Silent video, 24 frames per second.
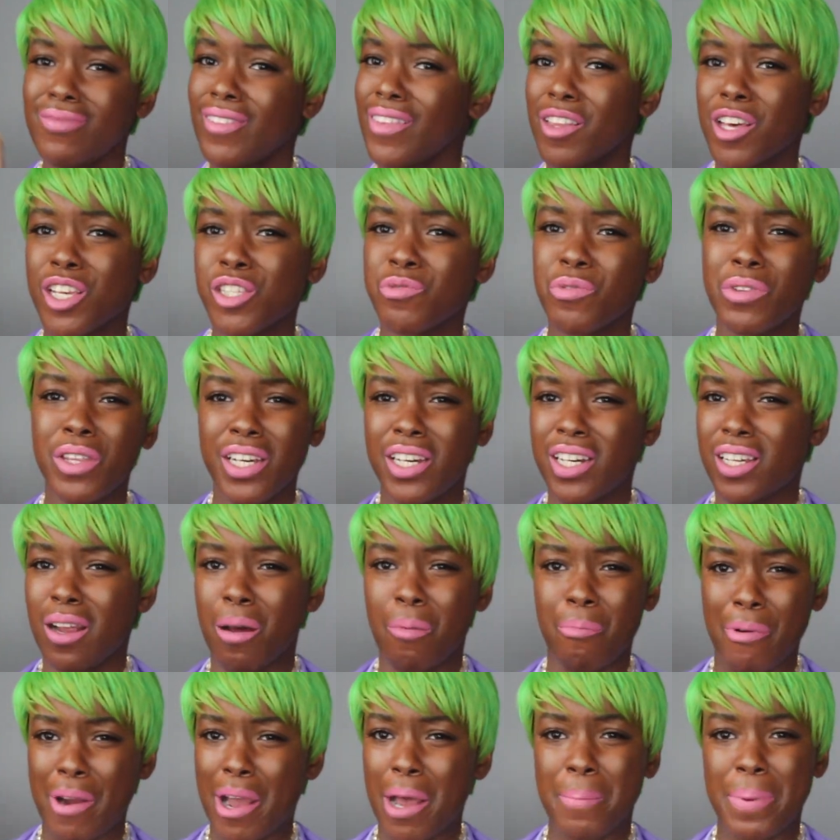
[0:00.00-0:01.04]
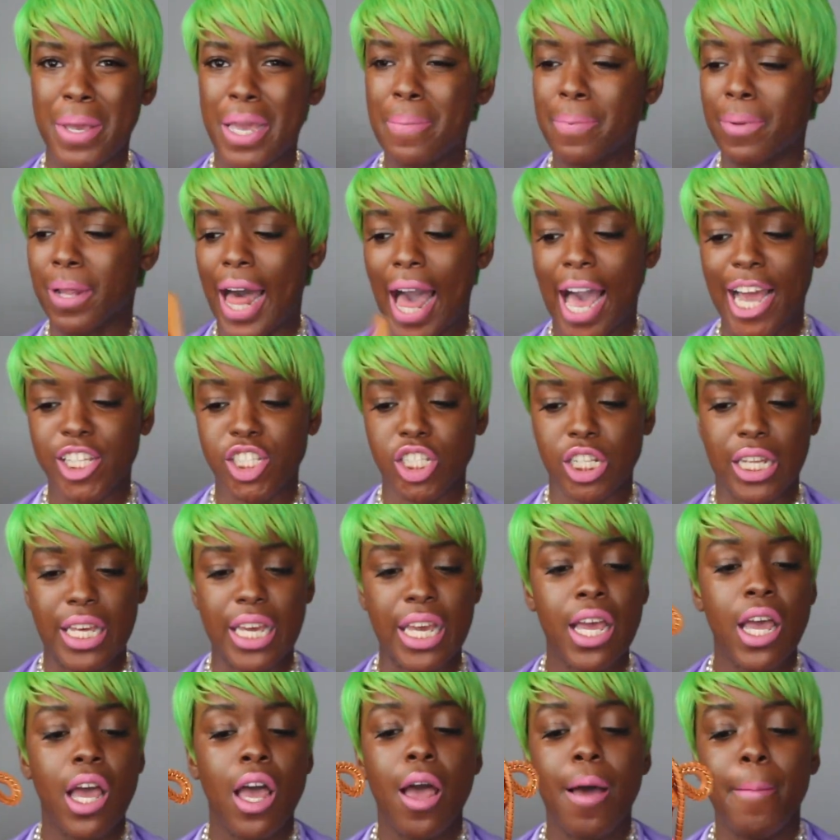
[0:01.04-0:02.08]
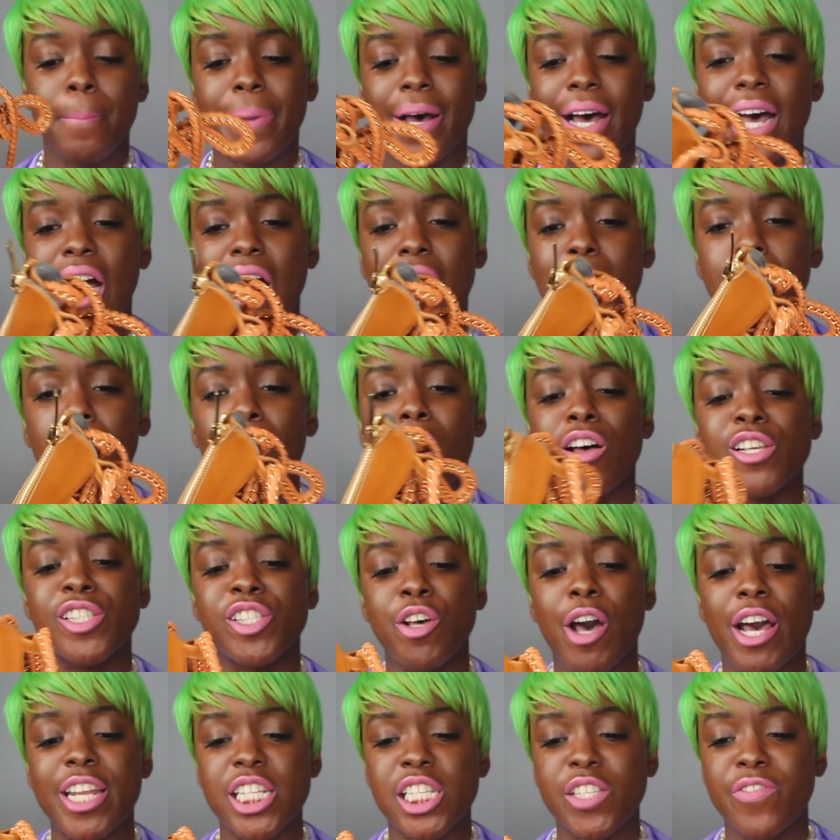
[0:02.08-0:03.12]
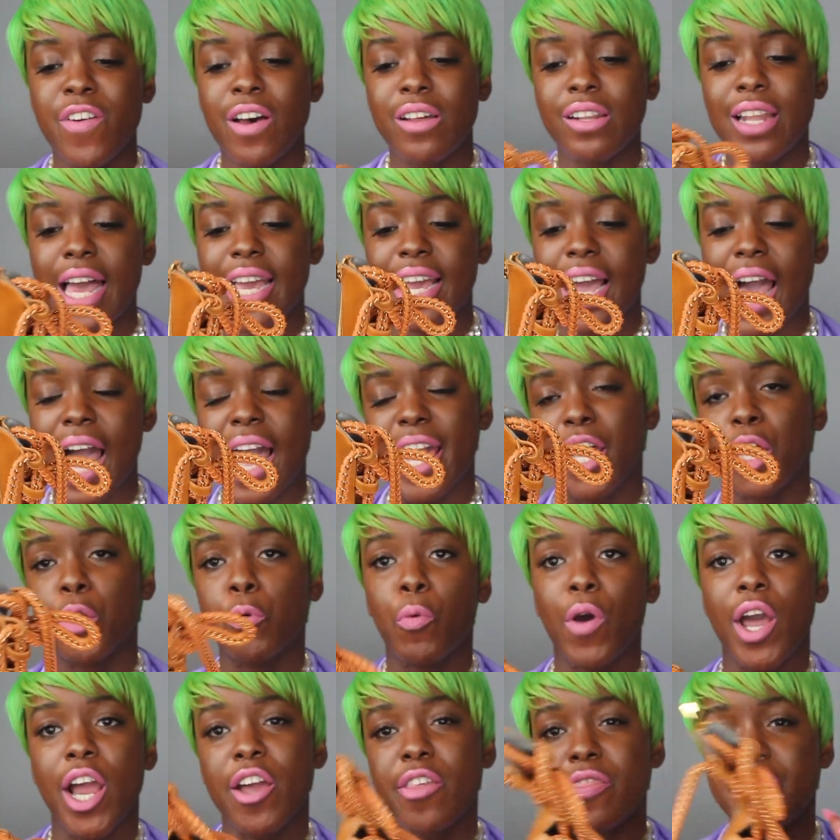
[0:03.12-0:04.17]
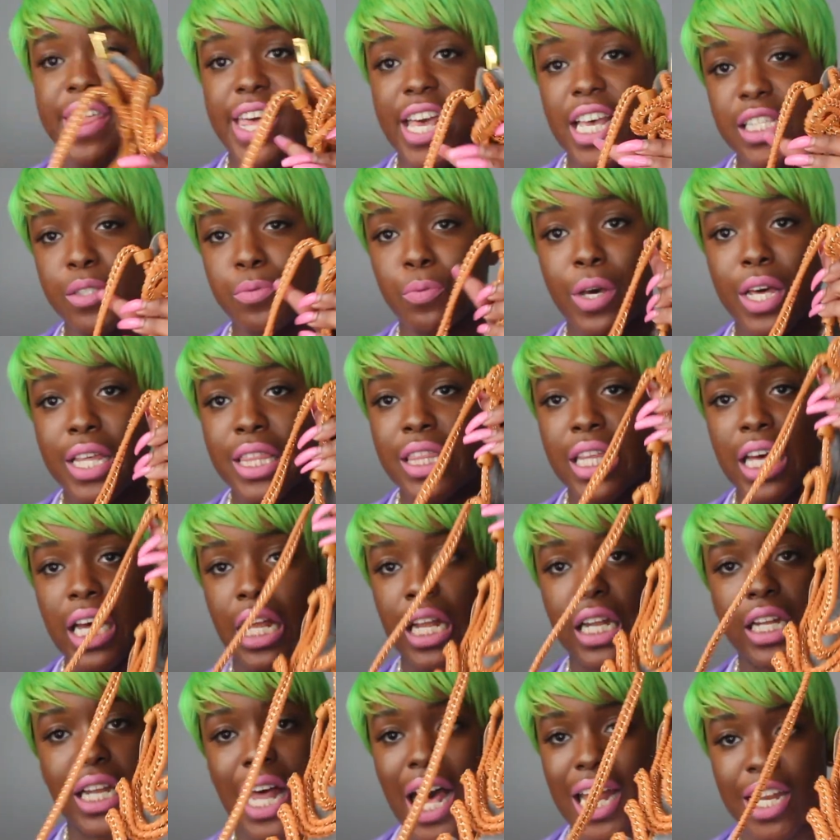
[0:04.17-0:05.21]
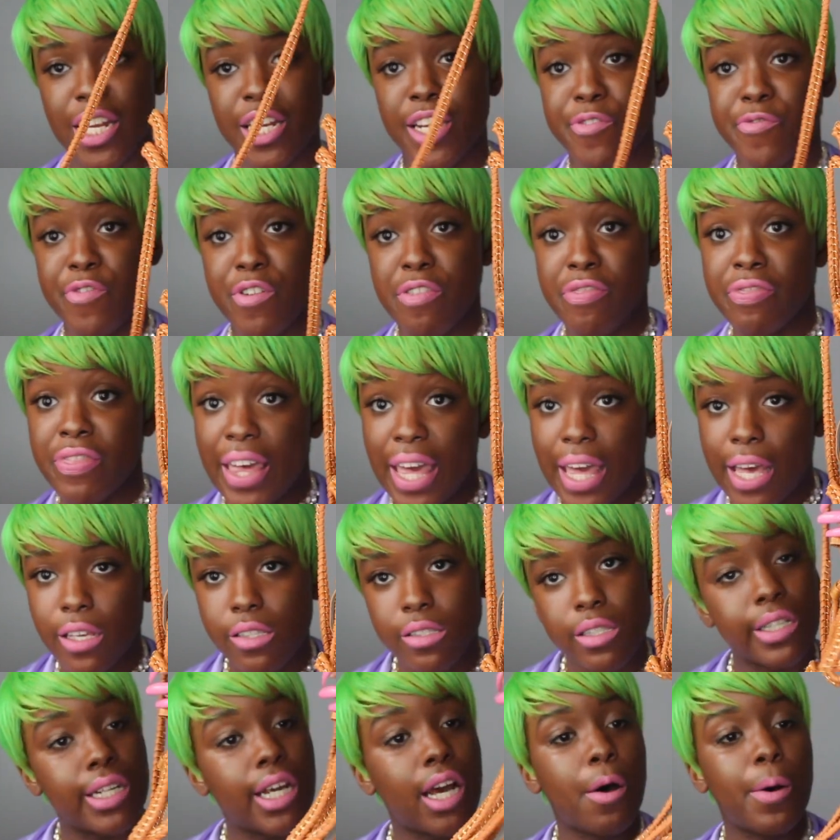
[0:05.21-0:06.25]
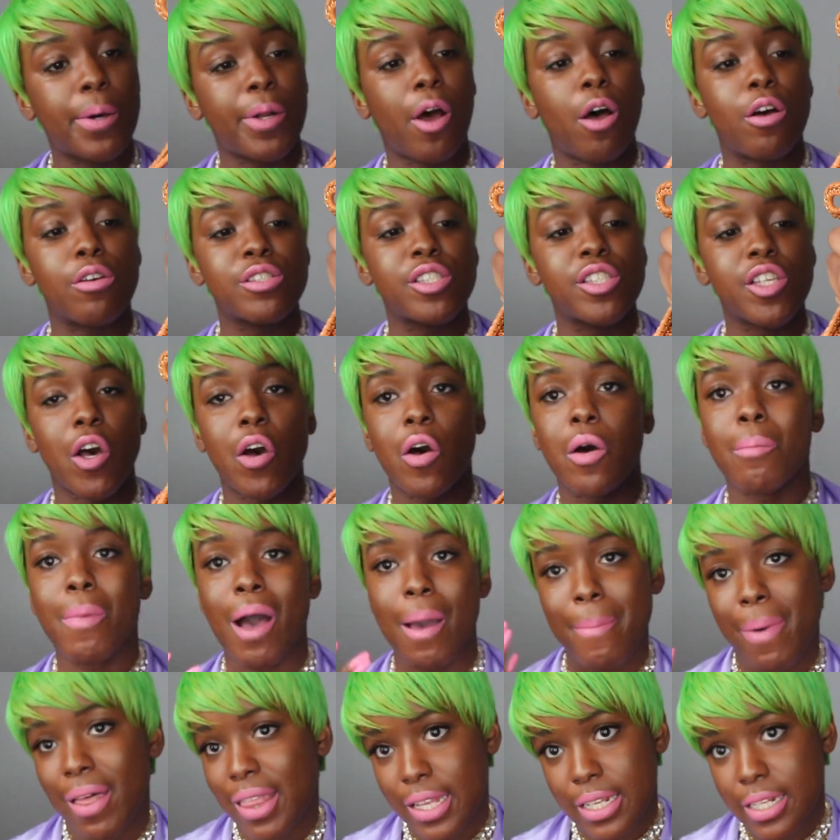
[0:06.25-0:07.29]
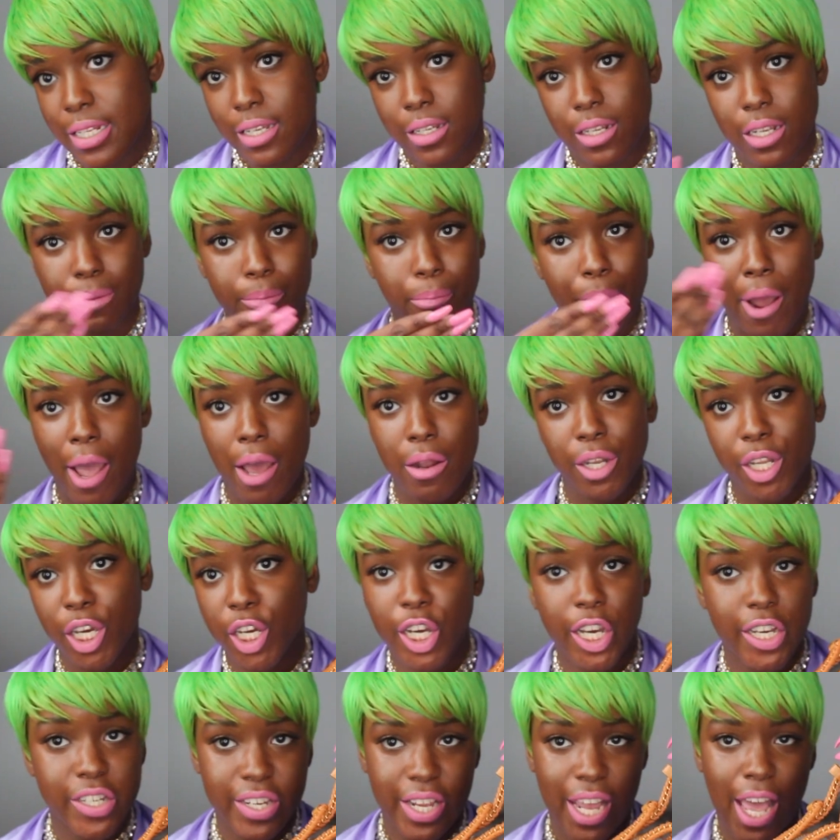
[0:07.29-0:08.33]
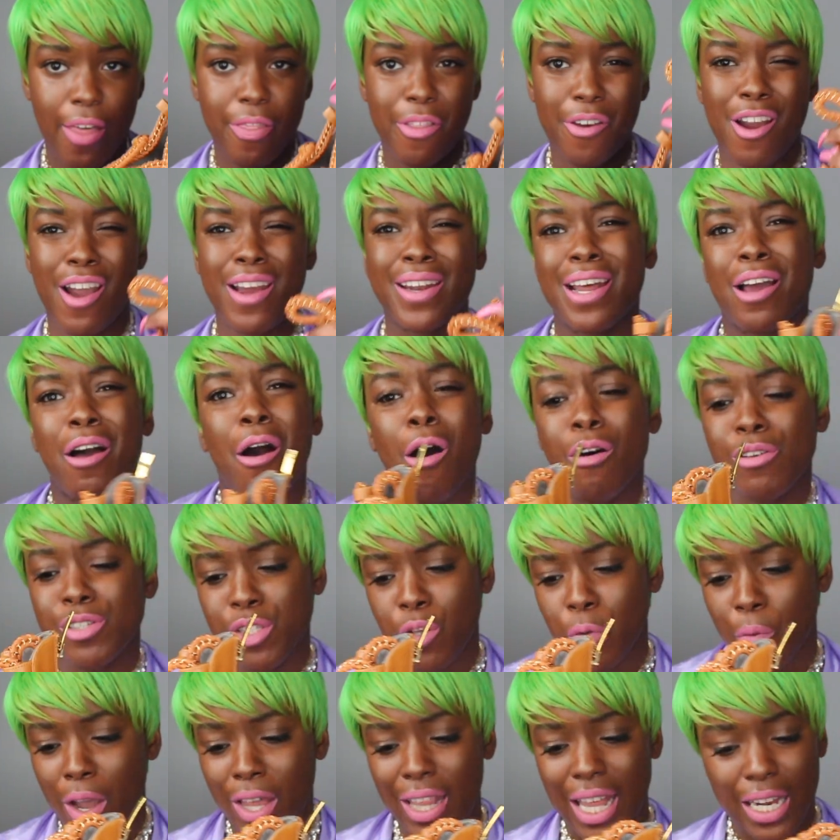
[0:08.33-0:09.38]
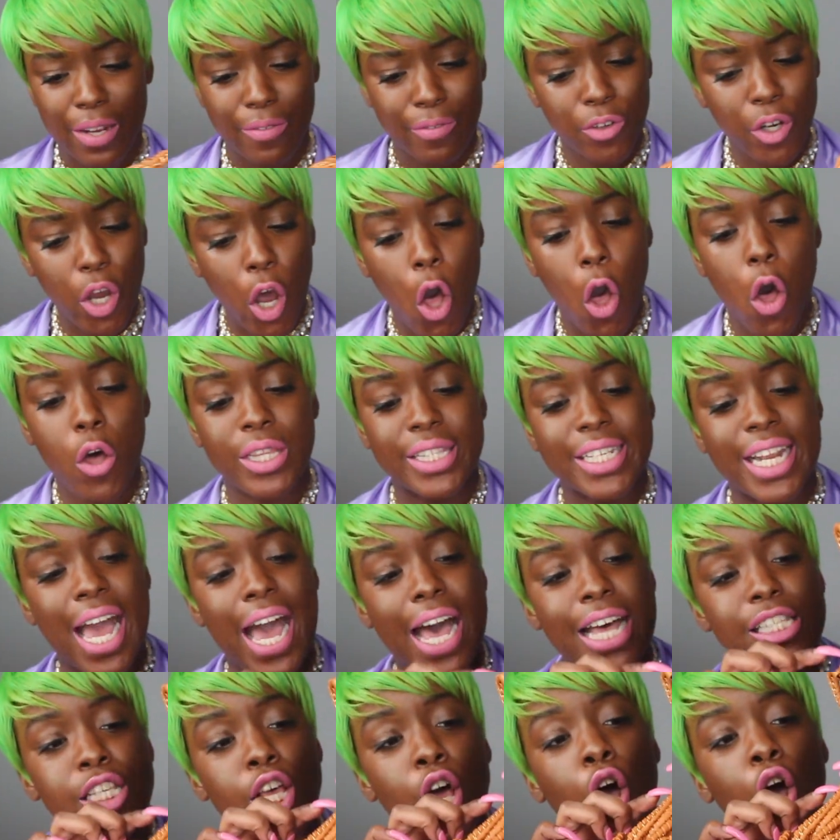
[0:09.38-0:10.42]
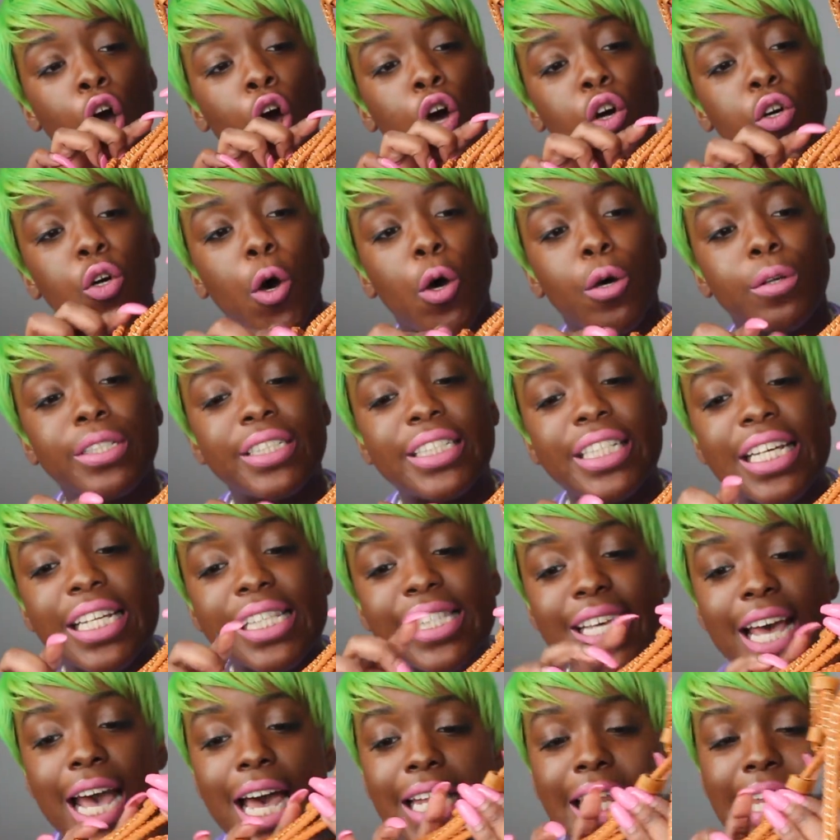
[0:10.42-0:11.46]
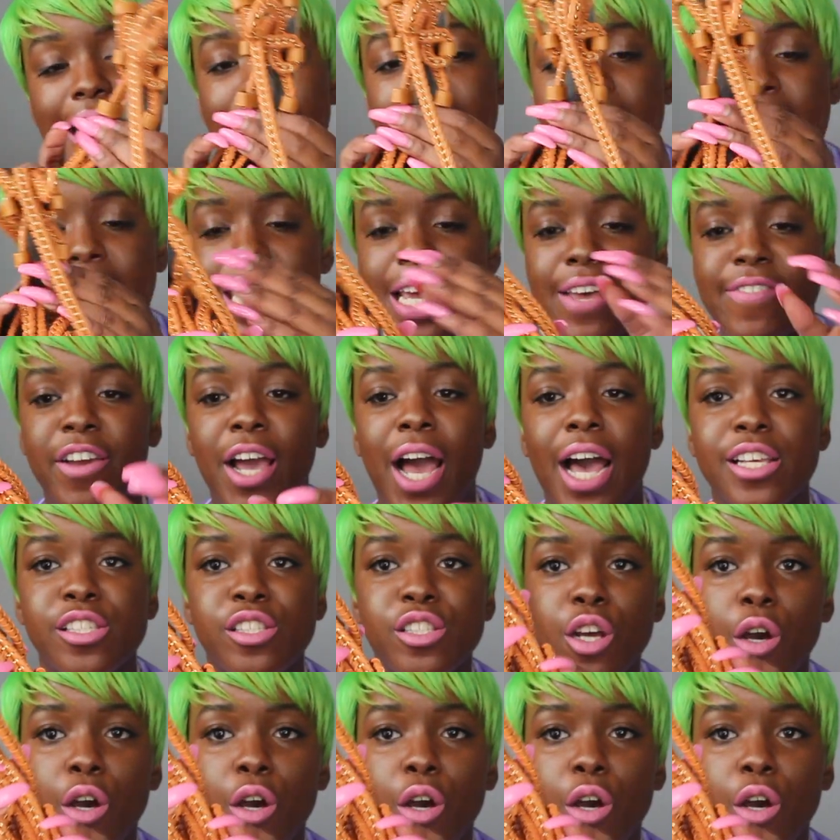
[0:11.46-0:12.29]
looks really good on brown people actually. But also I just felt like I could wear this with a lot of different things, you know, and also my melanin and brown look good together. And I also wear a lot of gold, and has gold detailing in it. If you guys